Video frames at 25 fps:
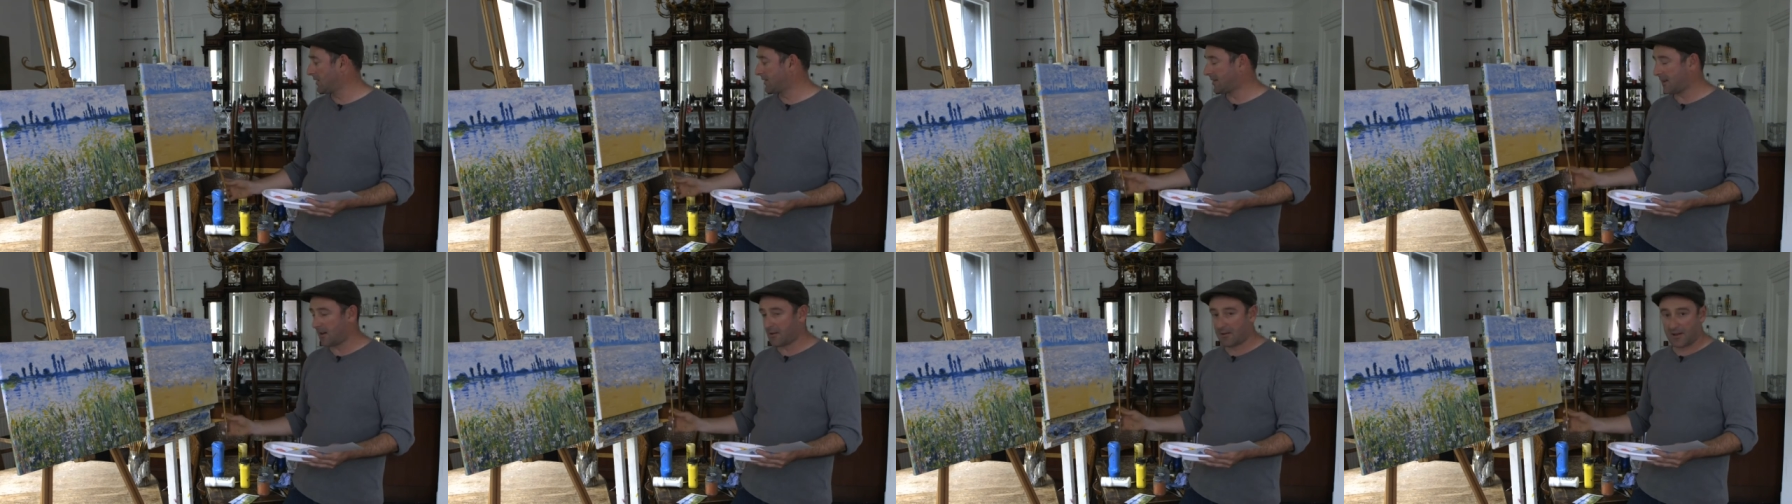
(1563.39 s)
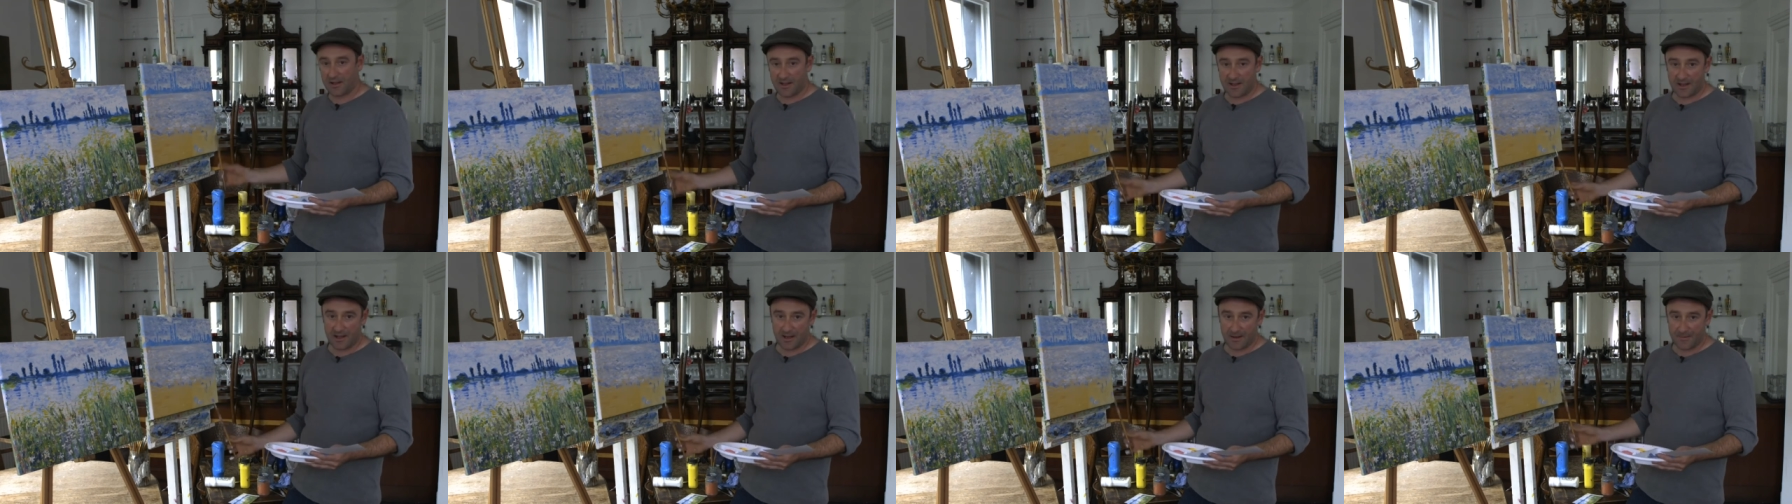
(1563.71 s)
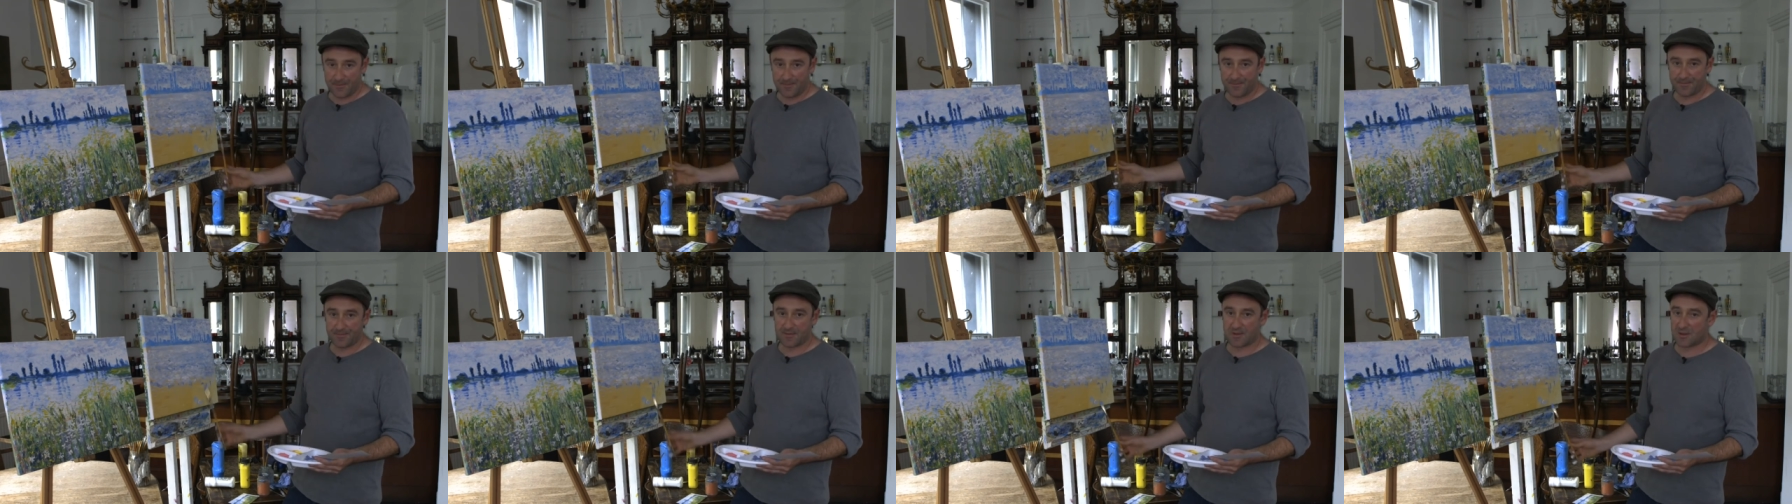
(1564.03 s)
down here,
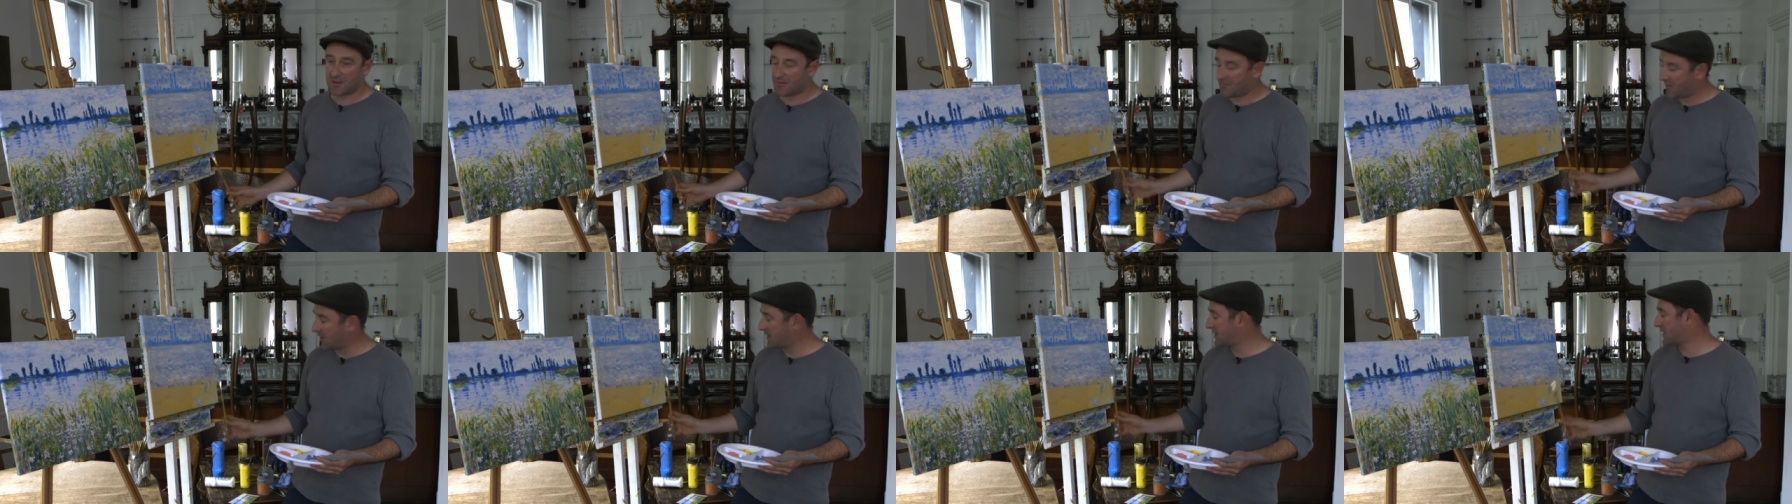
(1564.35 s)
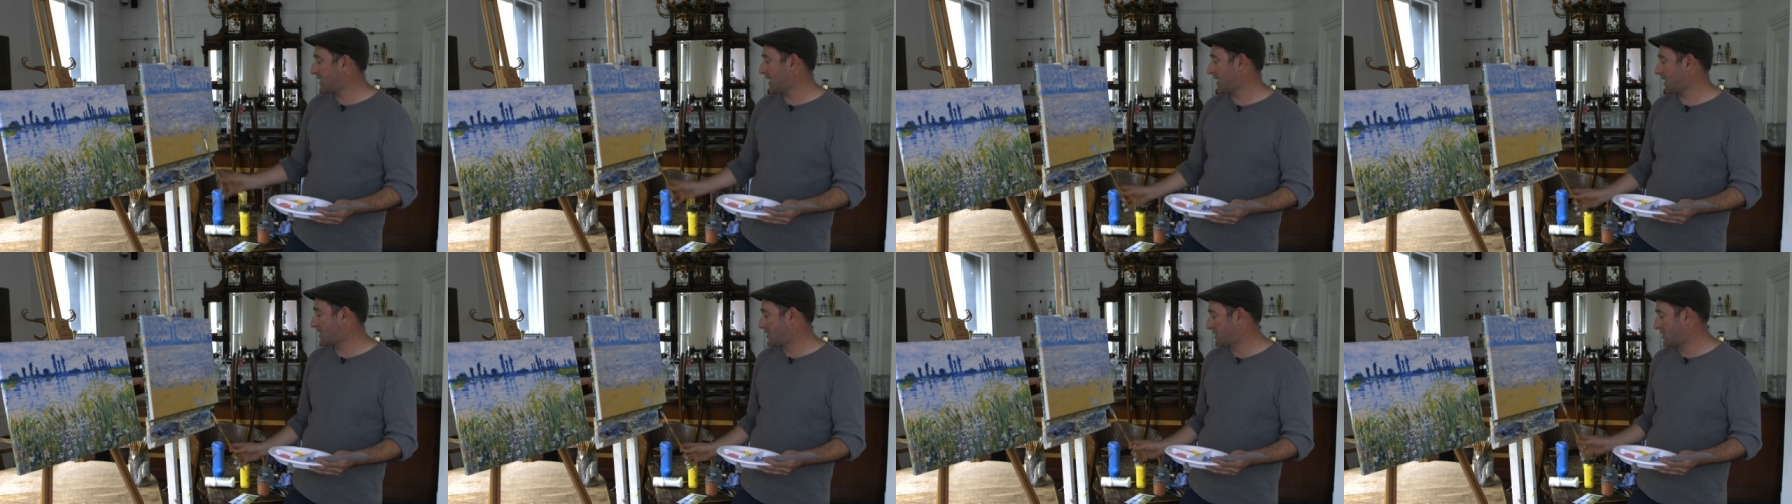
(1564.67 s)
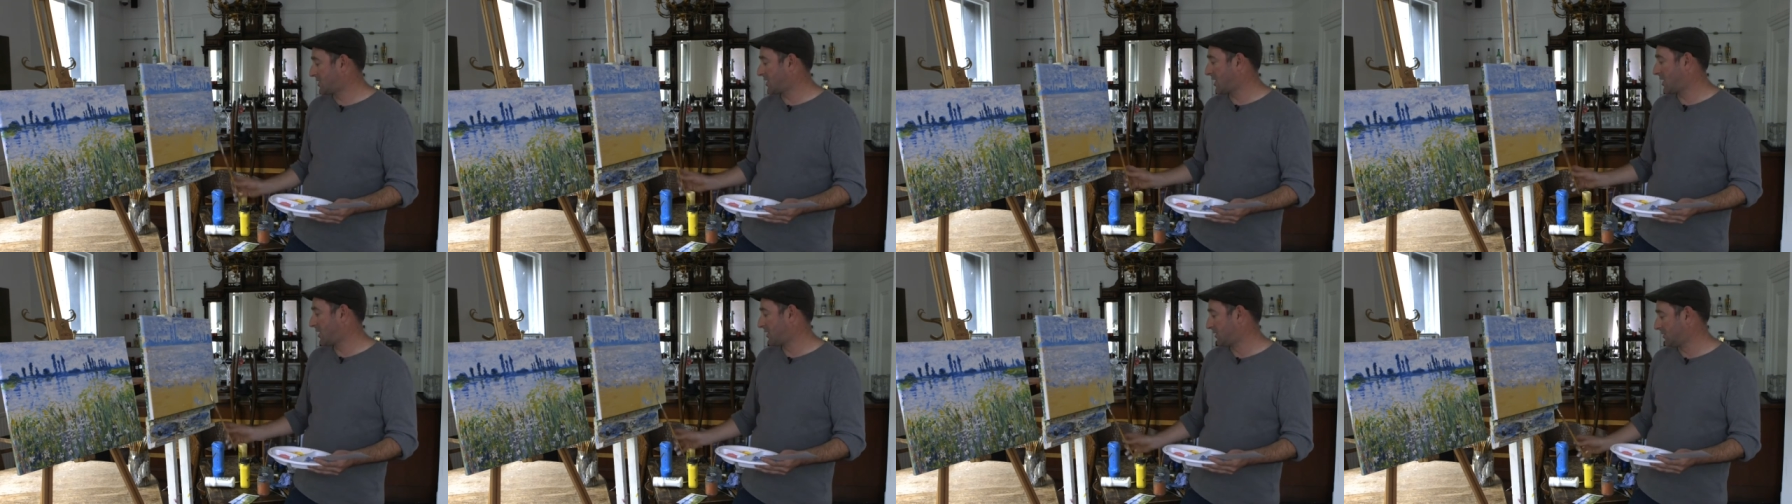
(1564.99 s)
for
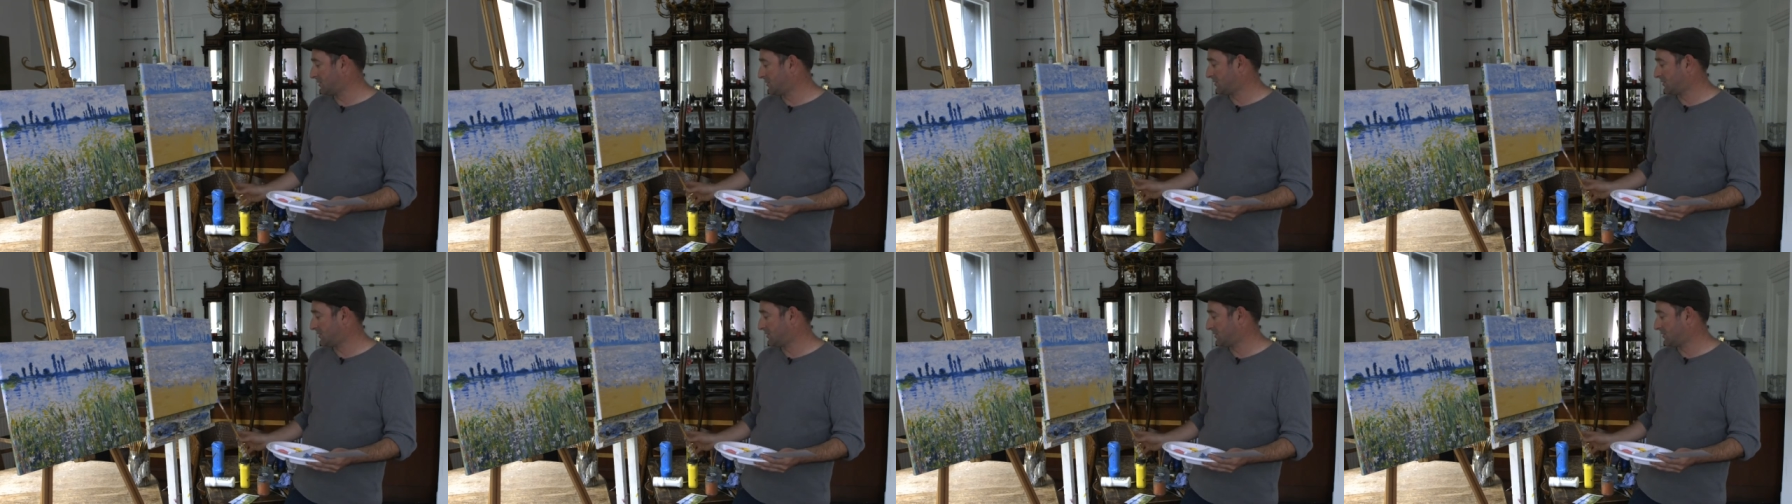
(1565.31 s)
texture.